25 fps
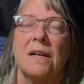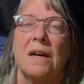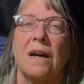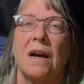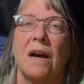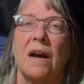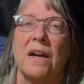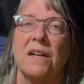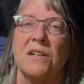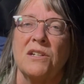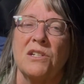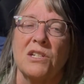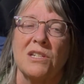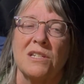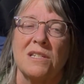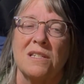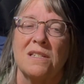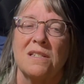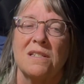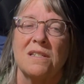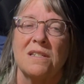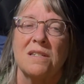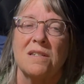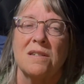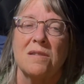I
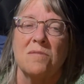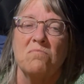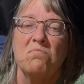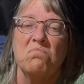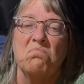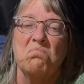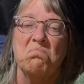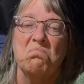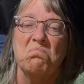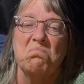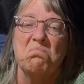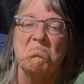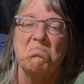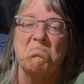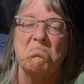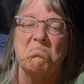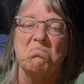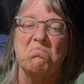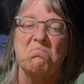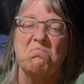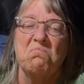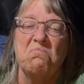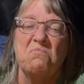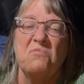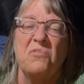just
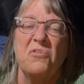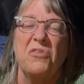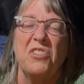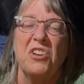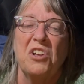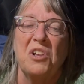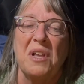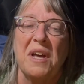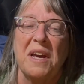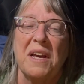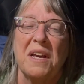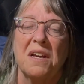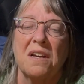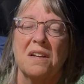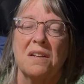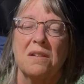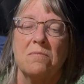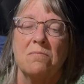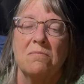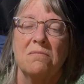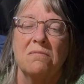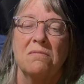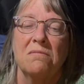feel like